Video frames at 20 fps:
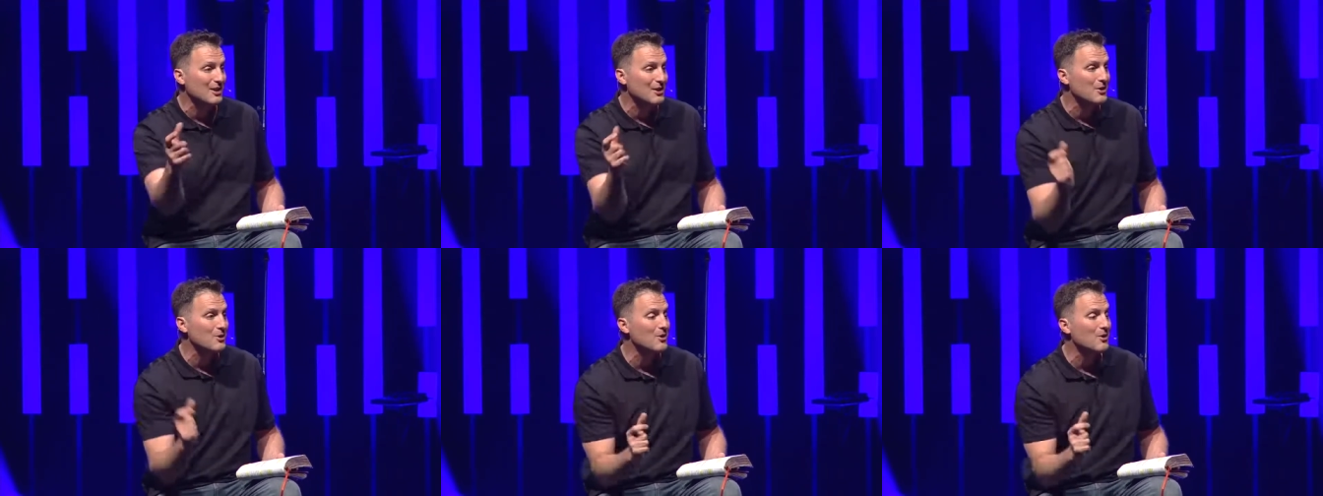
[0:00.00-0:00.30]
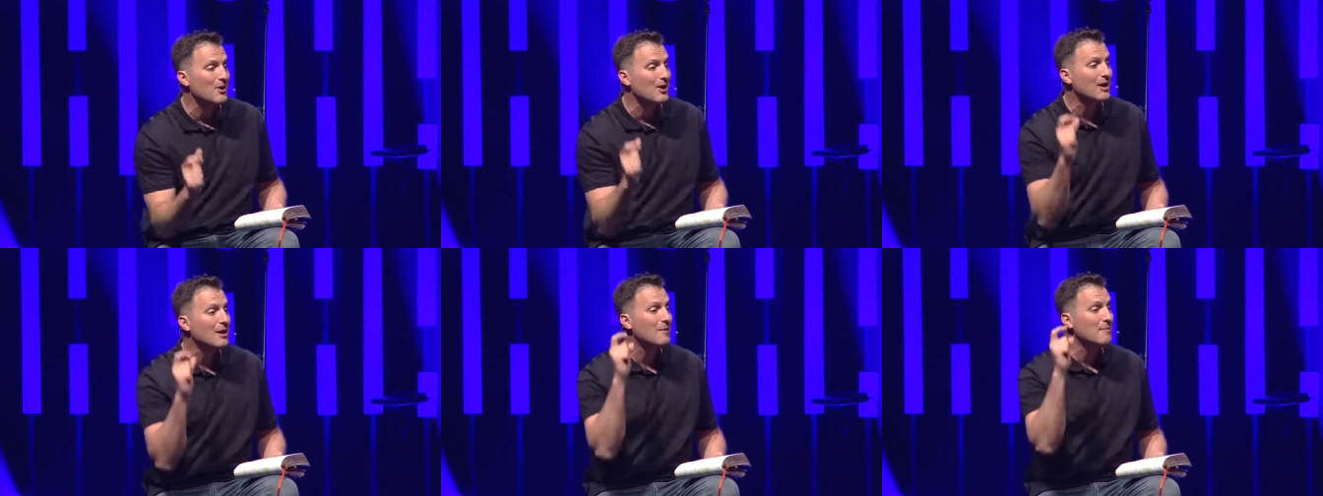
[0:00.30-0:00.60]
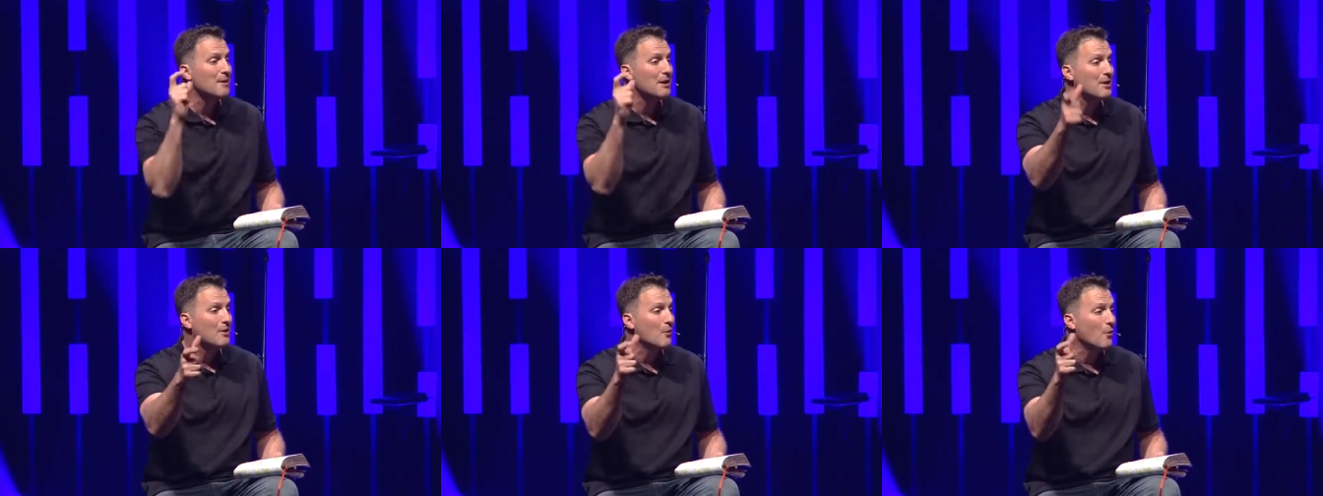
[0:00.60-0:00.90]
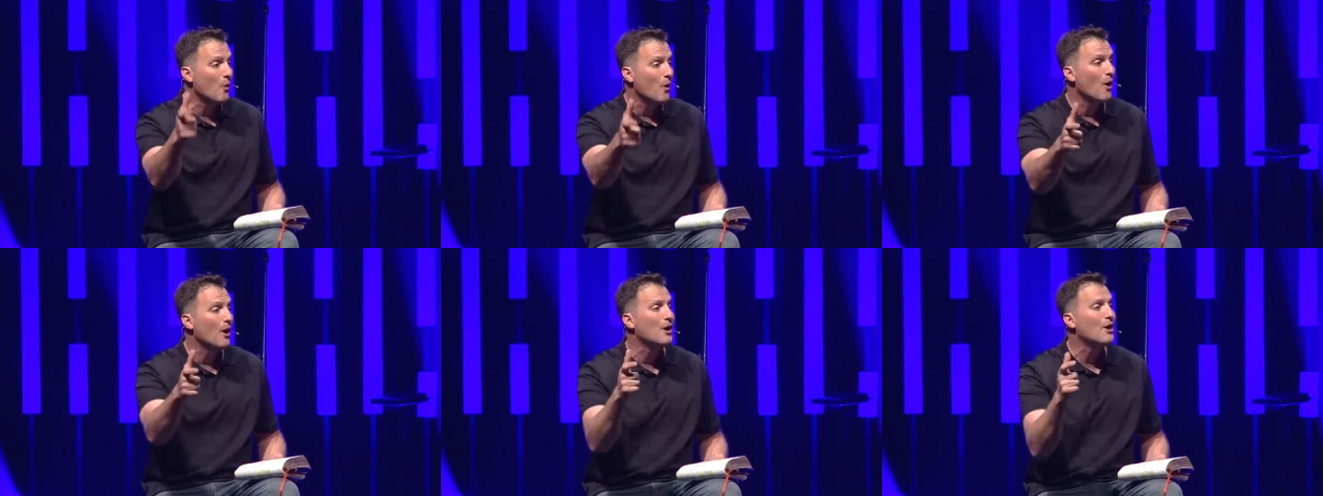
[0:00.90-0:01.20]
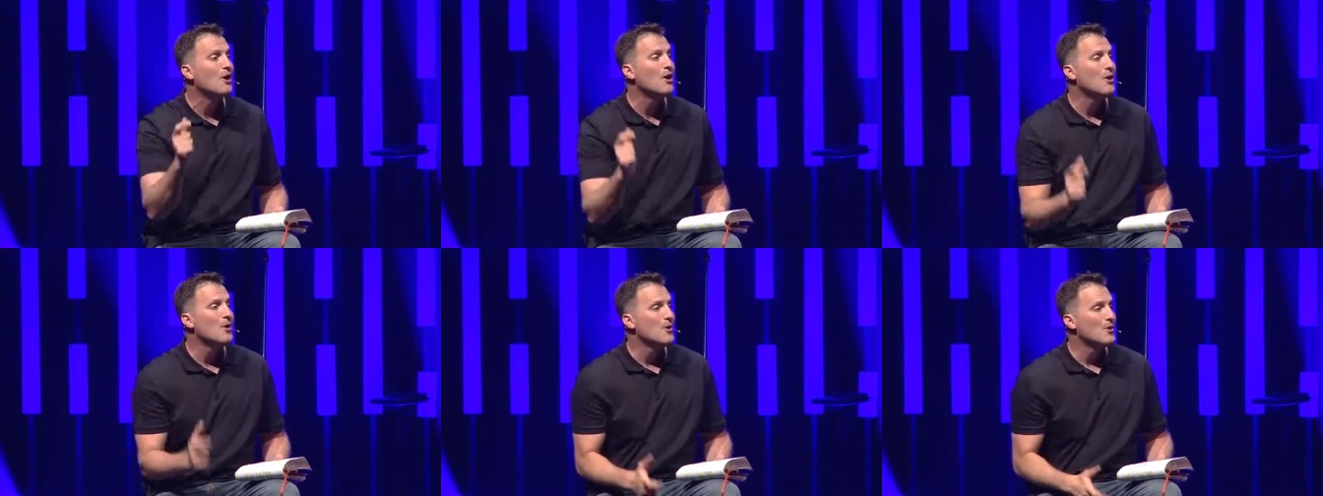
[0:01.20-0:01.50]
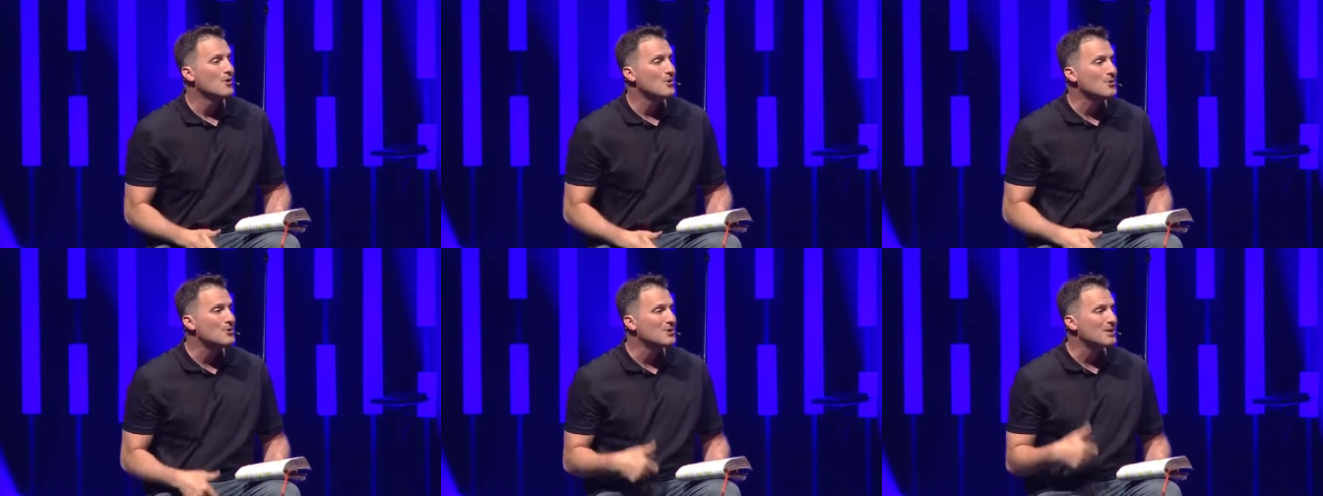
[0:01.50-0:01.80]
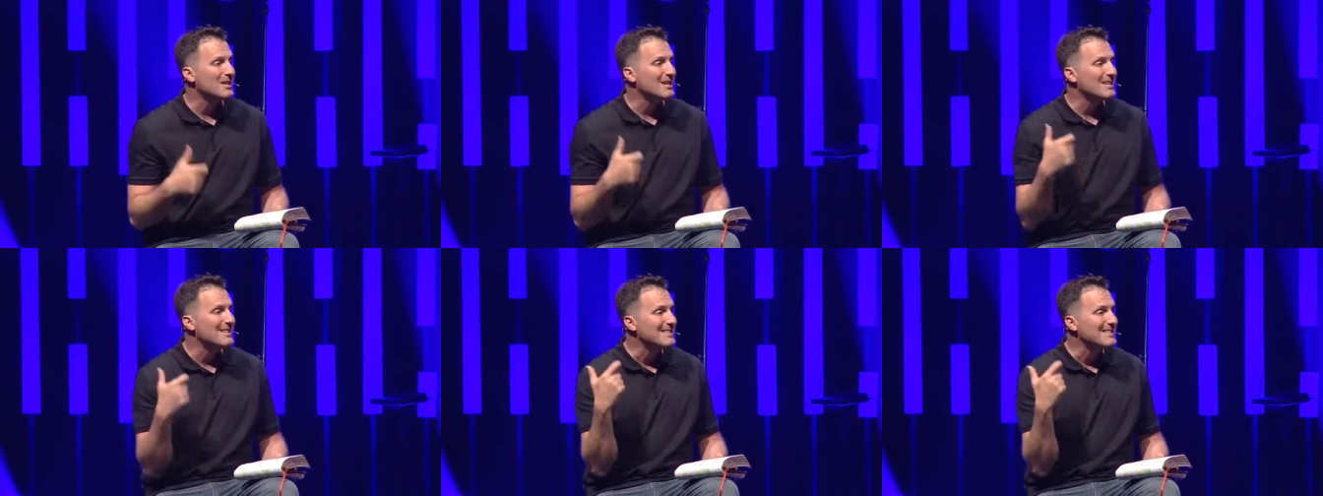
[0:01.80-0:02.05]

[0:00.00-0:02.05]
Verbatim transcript: You're going to be the one who's going